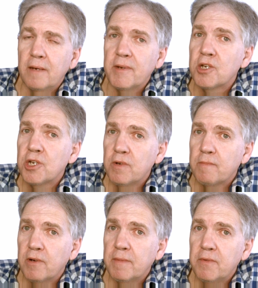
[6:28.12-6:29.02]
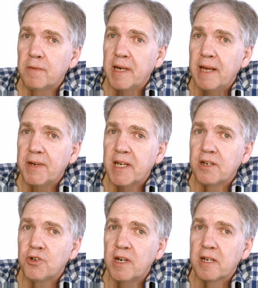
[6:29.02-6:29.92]
I mean, Stuart probably would have been happy to
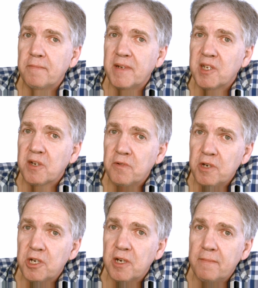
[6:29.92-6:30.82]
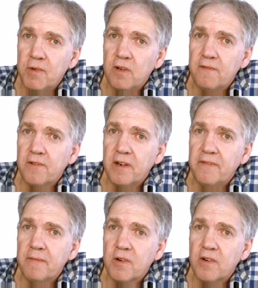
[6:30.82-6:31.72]
get drunk, but as a Christian, I'm not free
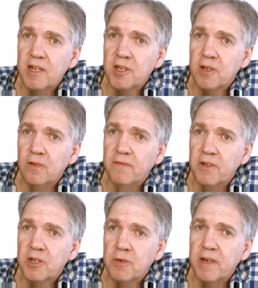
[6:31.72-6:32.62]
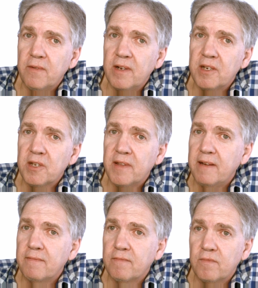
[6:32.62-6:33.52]
from Christ's law, verse 21, so
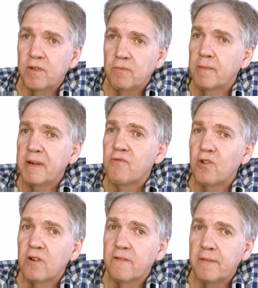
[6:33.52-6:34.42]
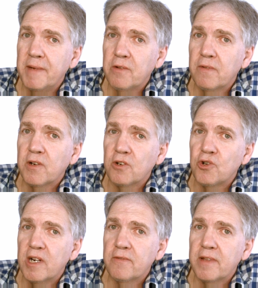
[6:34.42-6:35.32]
that it would have been wrong for me to have got
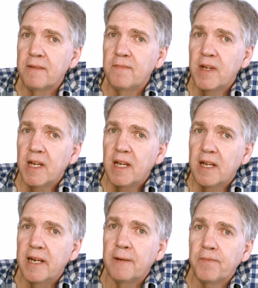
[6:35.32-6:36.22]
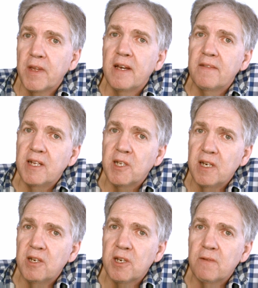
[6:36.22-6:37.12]
drunk with him. Now, there's an
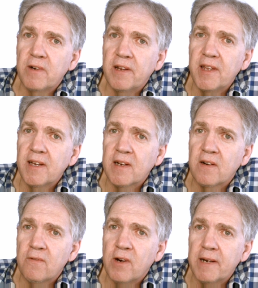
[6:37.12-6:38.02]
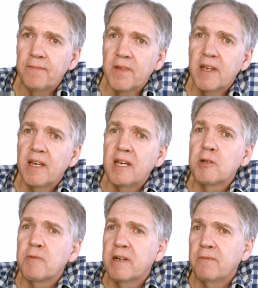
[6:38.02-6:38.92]
incident where I think I got it right.
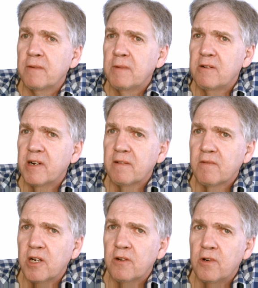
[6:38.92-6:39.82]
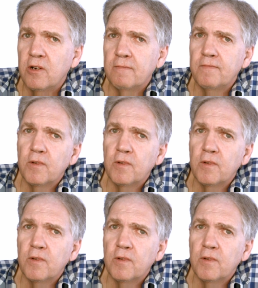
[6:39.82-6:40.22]
Here's where one where I got it wrong.